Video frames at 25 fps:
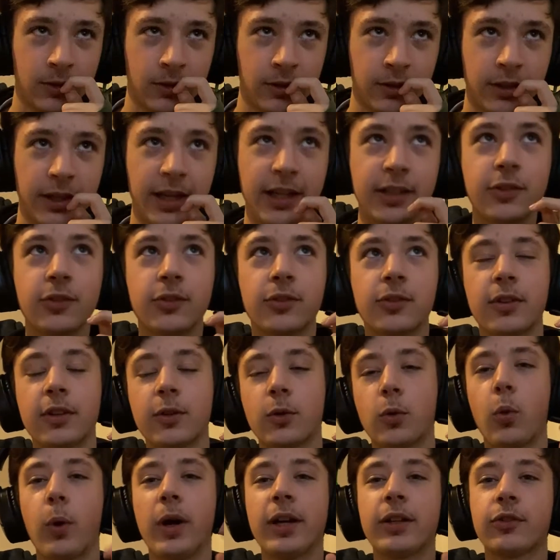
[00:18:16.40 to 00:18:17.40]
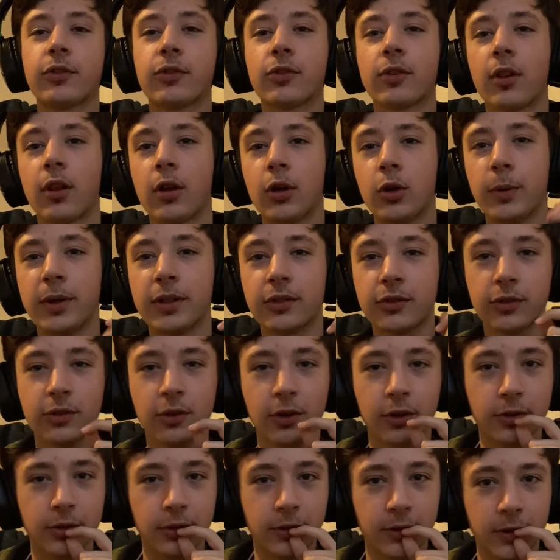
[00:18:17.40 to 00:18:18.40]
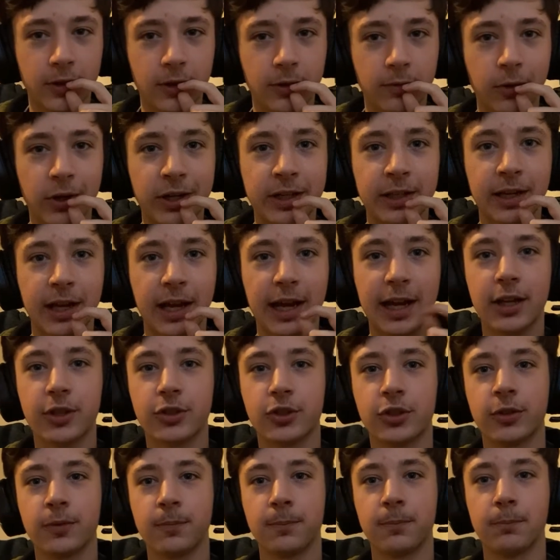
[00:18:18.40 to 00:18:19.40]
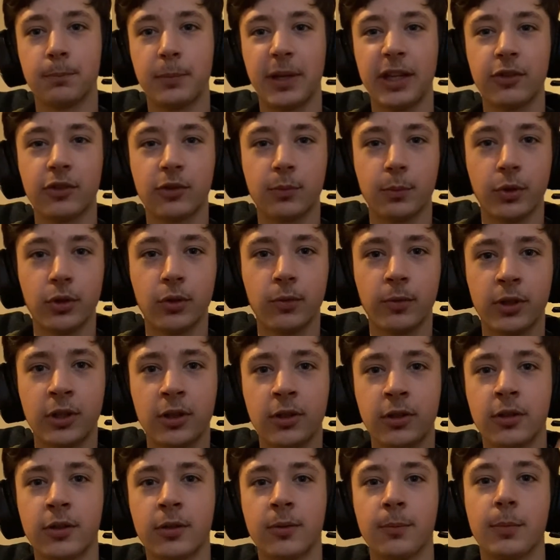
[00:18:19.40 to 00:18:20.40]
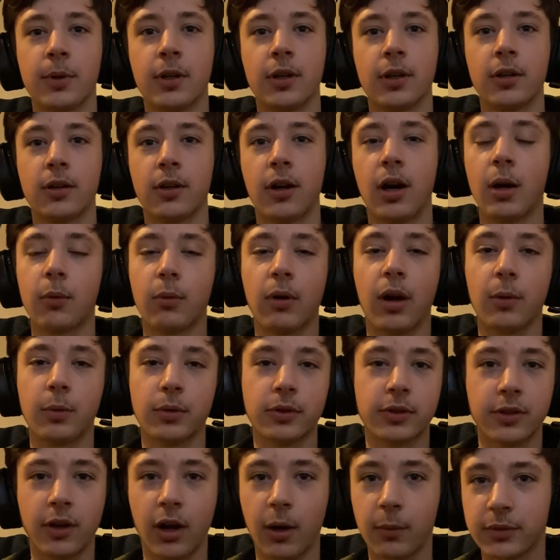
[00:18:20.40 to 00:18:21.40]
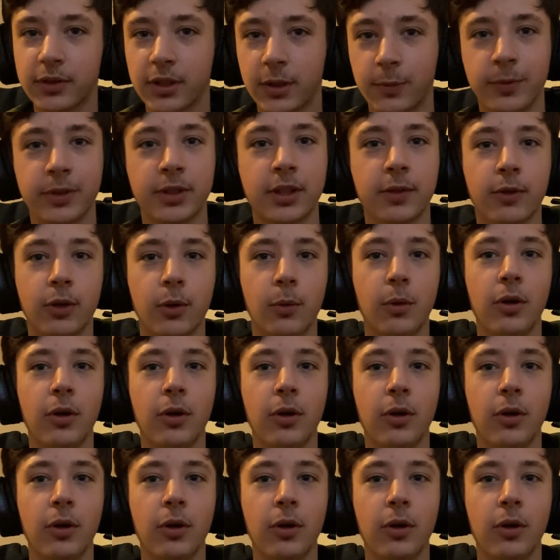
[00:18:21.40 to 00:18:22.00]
It's quite slow. It's not a very action based movie, but I would definitely give it a watch.